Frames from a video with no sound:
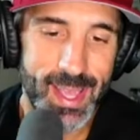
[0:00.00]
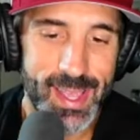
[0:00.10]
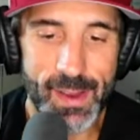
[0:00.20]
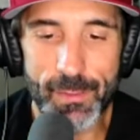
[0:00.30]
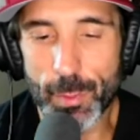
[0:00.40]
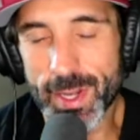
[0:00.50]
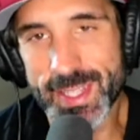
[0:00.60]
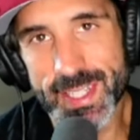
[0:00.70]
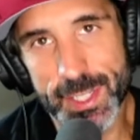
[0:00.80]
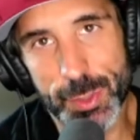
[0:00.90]
everyone,
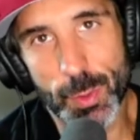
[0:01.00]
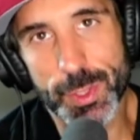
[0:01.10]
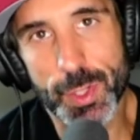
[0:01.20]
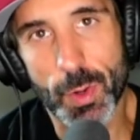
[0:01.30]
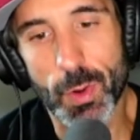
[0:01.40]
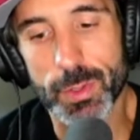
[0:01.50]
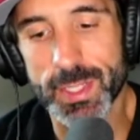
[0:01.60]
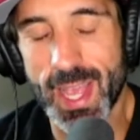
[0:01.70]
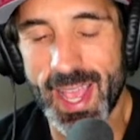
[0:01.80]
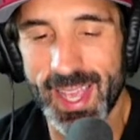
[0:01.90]
this is George Couros,
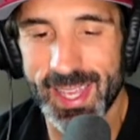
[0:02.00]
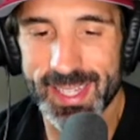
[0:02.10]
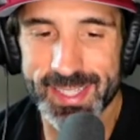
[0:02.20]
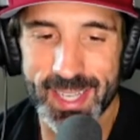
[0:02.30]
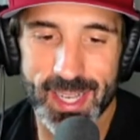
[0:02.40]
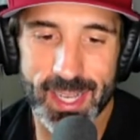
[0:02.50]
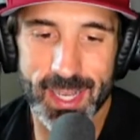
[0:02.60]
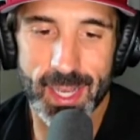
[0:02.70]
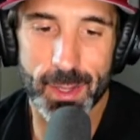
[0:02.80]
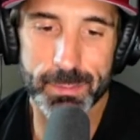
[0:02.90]
and uh,
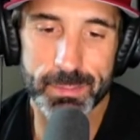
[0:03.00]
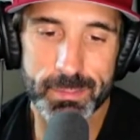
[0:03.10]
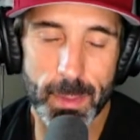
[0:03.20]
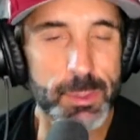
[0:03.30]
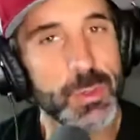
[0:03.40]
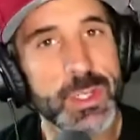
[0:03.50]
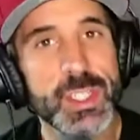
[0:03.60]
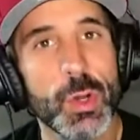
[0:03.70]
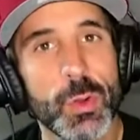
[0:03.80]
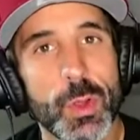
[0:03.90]
I'm I'm doing a
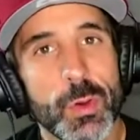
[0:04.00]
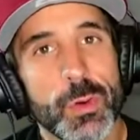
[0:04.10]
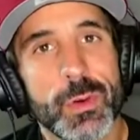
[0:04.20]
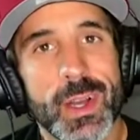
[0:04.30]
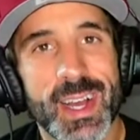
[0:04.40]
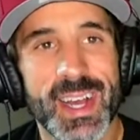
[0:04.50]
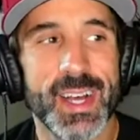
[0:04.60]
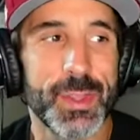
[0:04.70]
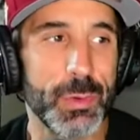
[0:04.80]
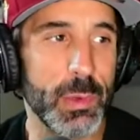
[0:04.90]
solo uh,
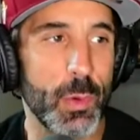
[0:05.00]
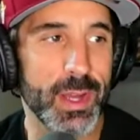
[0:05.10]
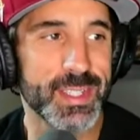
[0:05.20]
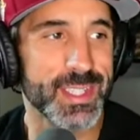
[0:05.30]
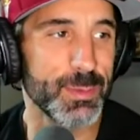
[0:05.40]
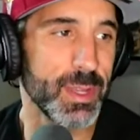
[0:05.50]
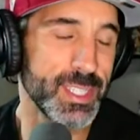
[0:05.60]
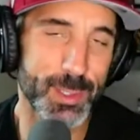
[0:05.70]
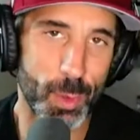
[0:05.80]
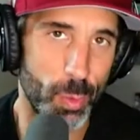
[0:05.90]
three questions. I just
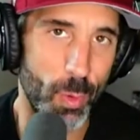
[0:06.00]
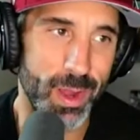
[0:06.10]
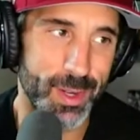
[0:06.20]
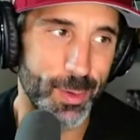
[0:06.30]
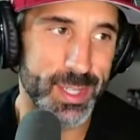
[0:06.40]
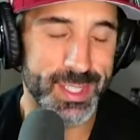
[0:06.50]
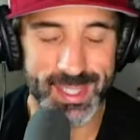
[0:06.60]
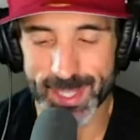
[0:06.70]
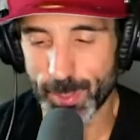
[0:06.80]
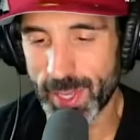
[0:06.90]
have one question
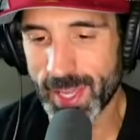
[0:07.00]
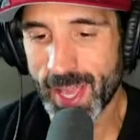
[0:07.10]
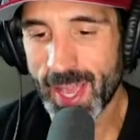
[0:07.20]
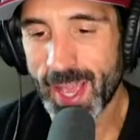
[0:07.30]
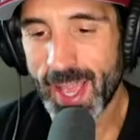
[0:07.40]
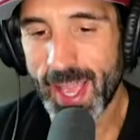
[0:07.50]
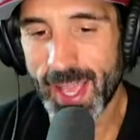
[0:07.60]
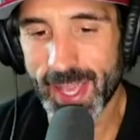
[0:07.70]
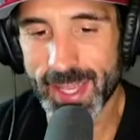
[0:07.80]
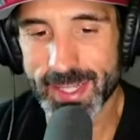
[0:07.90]
this week,
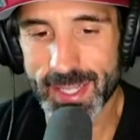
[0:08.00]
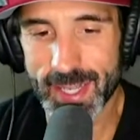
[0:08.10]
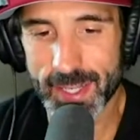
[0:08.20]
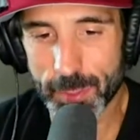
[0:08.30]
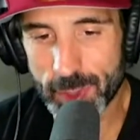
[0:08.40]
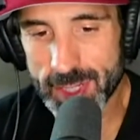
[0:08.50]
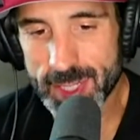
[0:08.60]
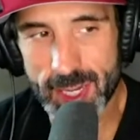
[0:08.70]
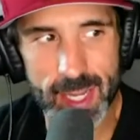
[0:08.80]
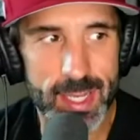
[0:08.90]
and uh, the
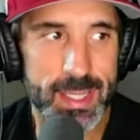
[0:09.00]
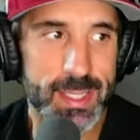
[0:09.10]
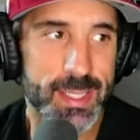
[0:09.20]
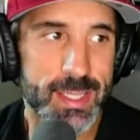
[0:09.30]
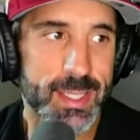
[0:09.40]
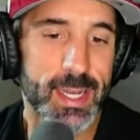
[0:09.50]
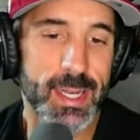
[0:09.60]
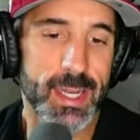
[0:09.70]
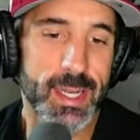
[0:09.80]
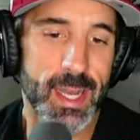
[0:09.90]
reason is
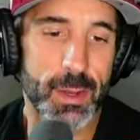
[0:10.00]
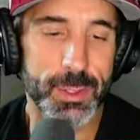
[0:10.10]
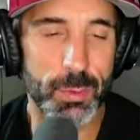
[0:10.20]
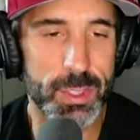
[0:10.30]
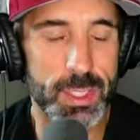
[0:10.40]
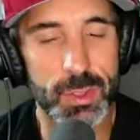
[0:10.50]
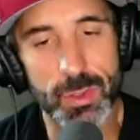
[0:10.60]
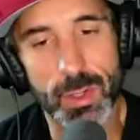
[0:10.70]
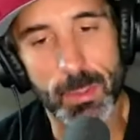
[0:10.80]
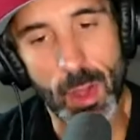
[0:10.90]
uh, I was supposed to do
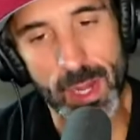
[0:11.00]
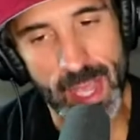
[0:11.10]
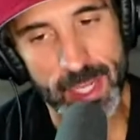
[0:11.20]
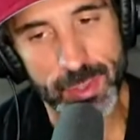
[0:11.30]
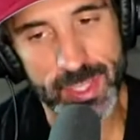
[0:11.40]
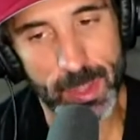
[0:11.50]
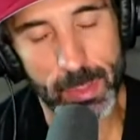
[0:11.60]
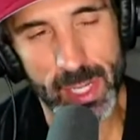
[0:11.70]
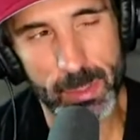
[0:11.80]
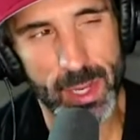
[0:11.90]
a podcast with somebody,
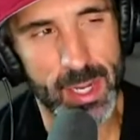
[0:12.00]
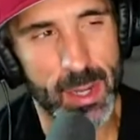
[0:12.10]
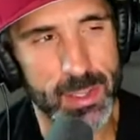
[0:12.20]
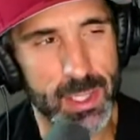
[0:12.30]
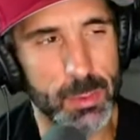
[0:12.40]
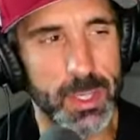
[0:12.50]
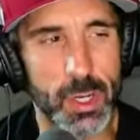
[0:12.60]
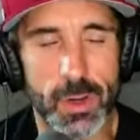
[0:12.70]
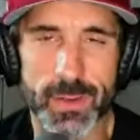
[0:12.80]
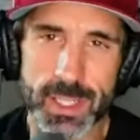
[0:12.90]
but I was a little bit
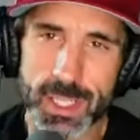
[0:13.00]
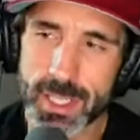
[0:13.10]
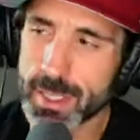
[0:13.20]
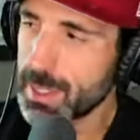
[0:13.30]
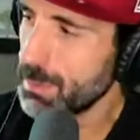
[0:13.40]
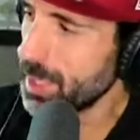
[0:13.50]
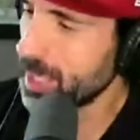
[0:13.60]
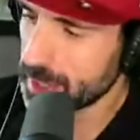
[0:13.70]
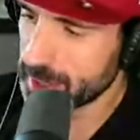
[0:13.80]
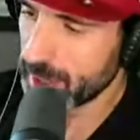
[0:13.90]
nervous
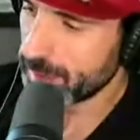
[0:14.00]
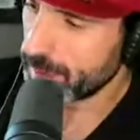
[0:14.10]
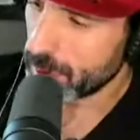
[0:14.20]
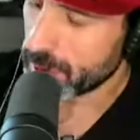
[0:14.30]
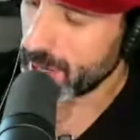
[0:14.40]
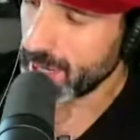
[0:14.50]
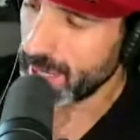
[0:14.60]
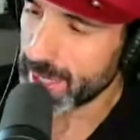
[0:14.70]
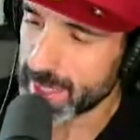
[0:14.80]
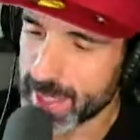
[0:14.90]
because of Hurricane
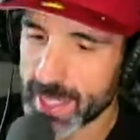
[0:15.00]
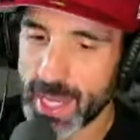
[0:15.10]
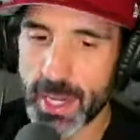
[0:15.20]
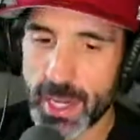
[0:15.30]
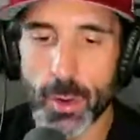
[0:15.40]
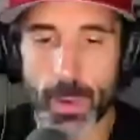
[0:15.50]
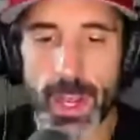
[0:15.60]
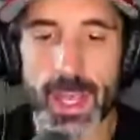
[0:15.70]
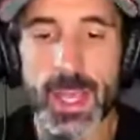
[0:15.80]
Ian that's headed our way,